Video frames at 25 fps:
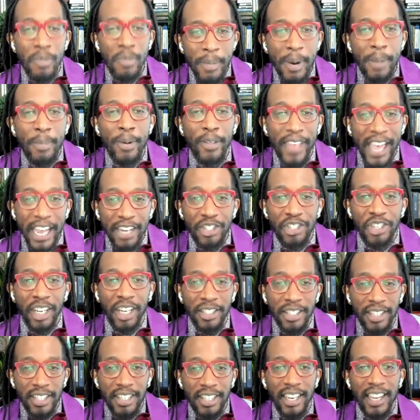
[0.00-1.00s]
Remember that,
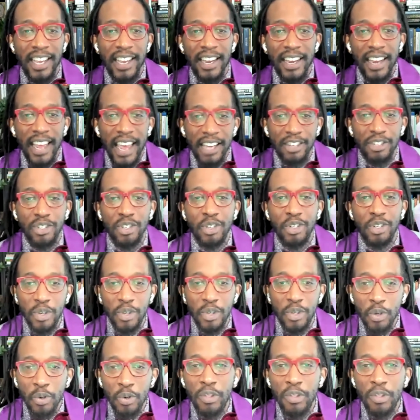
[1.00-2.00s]
Justin, as you
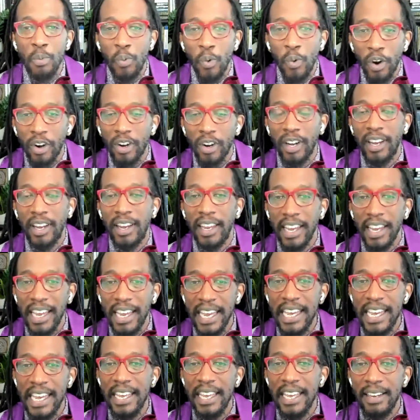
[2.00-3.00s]
do the work
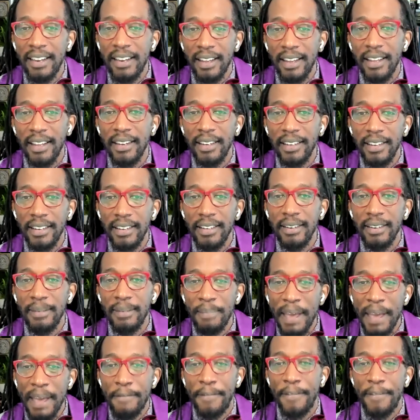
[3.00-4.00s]
in
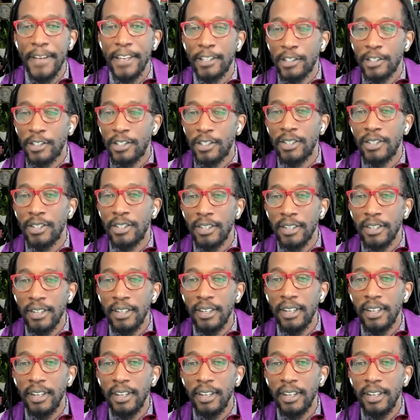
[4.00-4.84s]
Memphis,